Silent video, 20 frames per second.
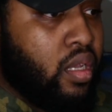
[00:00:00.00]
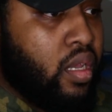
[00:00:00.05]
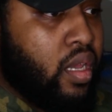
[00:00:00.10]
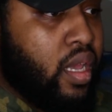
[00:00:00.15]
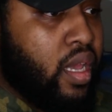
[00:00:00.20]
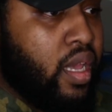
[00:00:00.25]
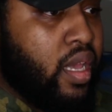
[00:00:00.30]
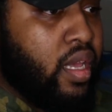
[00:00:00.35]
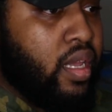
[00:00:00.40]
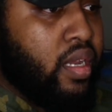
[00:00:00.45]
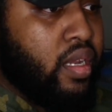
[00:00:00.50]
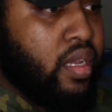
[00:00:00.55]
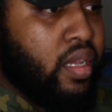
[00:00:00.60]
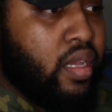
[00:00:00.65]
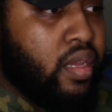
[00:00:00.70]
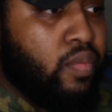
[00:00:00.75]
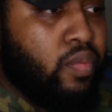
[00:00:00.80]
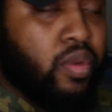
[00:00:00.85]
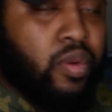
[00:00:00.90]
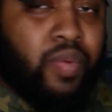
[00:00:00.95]
And
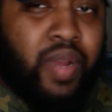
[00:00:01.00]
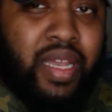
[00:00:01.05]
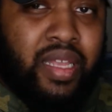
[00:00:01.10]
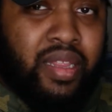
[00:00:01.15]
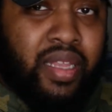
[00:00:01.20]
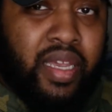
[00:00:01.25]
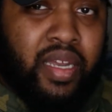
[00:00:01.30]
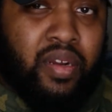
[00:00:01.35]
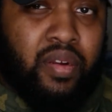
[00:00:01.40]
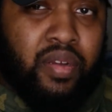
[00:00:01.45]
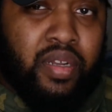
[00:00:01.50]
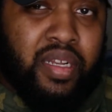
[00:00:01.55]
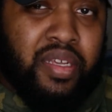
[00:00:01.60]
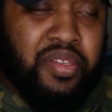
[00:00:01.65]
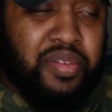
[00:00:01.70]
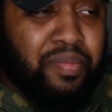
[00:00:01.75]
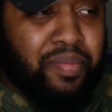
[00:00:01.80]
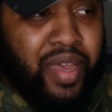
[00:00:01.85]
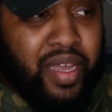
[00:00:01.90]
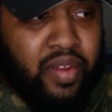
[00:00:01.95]
he would write later in
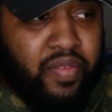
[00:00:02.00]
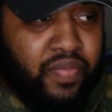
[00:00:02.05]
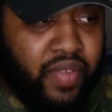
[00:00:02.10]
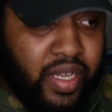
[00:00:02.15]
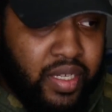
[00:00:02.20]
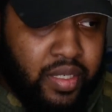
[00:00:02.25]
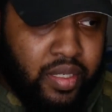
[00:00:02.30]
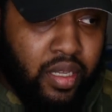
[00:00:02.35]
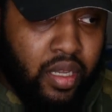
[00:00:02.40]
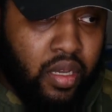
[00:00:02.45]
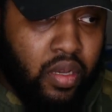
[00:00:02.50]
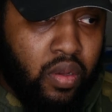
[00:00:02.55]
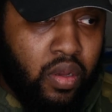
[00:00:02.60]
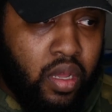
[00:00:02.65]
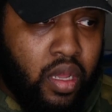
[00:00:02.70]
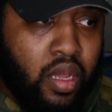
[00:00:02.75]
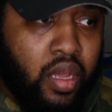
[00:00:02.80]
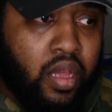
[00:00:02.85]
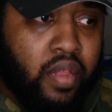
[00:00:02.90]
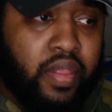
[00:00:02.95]
his Manifesto
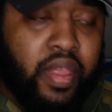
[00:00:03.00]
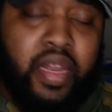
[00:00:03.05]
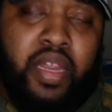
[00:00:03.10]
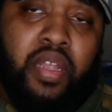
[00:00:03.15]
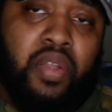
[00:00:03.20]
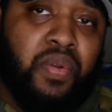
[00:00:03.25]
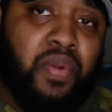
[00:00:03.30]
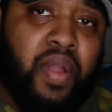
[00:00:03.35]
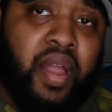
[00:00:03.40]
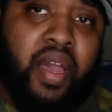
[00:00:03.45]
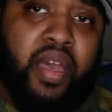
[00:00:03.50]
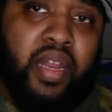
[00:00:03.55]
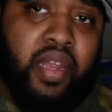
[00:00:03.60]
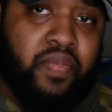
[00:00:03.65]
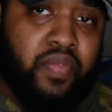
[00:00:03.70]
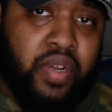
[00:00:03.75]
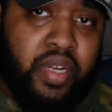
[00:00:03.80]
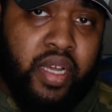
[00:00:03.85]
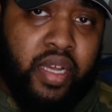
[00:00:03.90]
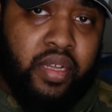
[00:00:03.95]
that he cried
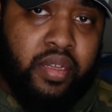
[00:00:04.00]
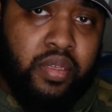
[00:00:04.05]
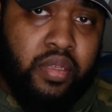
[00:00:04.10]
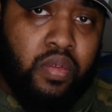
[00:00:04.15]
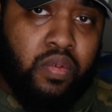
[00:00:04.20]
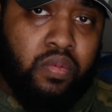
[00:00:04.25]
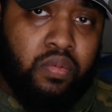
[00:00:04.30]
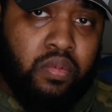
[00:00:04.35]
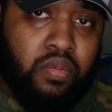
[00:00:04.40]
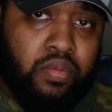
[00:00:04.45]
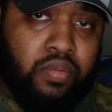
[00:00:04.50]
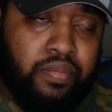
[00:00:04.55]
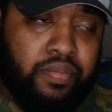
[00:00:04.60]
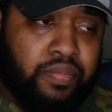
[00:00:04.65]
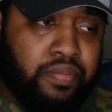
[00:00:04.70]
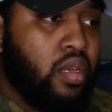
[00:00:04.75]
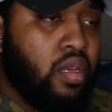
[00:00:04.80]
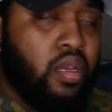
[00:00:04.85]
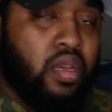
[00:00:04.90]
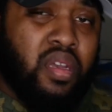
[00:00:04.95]
every day at school.
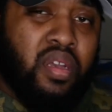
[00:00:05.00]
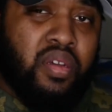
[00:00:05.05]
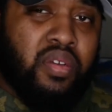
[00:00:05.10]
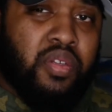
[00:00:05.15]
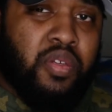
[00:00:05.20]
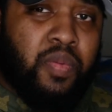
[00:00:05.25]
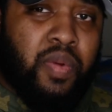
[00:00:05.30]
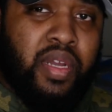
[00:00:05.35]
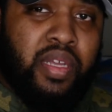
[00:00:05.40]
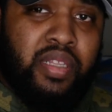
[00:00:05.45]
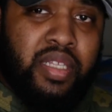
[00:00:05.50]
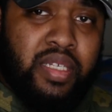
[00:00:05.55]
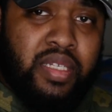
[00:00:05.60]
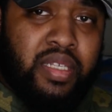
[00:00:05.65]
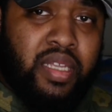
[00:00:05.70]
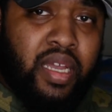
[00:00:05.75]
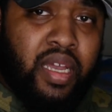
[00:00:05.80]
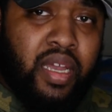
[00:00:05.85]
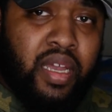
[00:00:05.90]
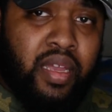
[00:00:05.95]
It was around this
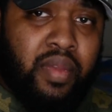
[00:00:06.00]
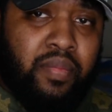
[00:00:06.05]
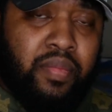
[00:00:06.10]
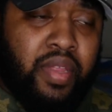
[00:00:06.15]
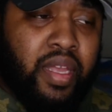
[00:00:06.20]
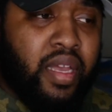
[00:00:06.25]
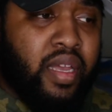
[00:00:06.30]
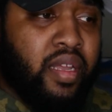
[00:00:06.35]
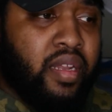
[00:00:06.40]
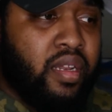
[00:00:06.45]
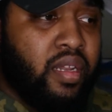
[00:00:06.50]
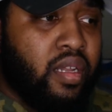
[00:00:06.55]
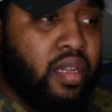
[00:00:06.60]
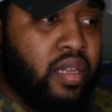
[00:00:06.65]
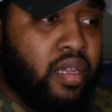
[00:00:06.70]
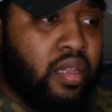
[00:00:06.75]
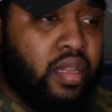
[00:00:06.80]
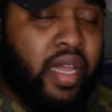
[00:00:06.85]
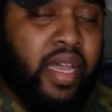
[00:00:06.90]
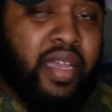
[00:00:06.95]
time that,
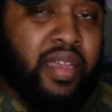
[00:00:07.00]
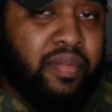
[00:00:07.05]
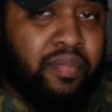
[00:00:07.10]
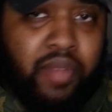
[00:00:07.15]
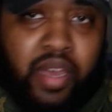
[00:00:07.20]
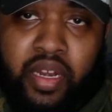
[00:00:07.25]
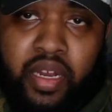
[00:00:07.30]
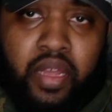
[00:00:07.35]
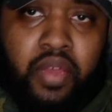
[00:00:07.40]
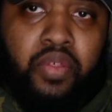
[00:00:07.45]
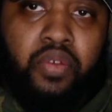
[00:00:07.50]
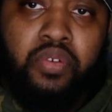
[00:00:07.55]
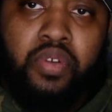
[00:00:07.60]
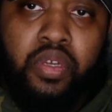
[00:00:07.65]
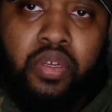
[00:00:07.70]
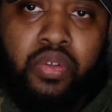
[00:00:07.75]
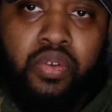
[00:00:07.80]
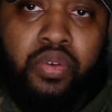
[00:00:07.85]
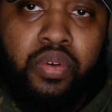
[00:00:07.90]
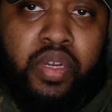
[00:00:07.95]
like many other
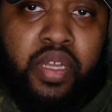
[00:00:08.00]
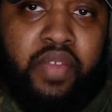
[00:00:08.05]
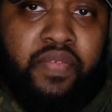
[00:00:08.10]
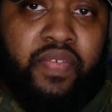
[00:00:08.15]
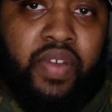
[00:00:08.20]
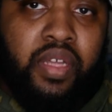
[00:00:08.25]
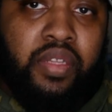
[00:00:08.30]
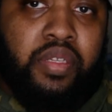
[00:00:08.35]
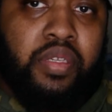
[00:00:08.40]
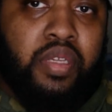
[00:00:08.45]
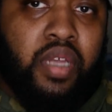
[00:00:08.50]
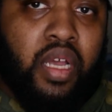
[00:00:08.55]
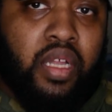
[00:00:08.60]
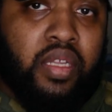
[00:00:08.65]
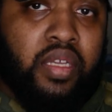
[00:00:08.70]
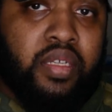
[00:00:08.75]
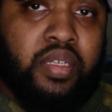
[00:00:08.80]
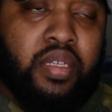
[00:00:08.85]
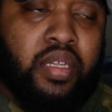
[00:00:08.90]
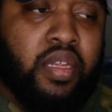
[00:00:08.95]
children, he found
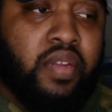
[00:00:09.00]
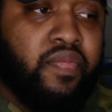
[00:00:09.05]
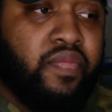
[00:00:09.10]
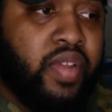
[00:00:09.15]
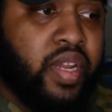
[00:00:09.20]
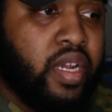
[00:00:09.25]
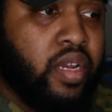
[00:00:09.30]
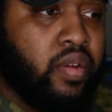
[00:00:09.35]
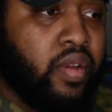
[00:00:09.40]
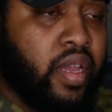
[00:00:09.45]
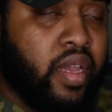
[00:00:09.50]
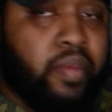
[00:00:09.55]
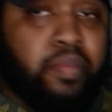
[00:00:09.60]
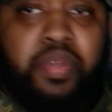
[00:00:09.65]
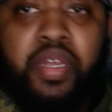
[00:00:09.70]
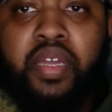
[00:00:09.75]
solace in video games.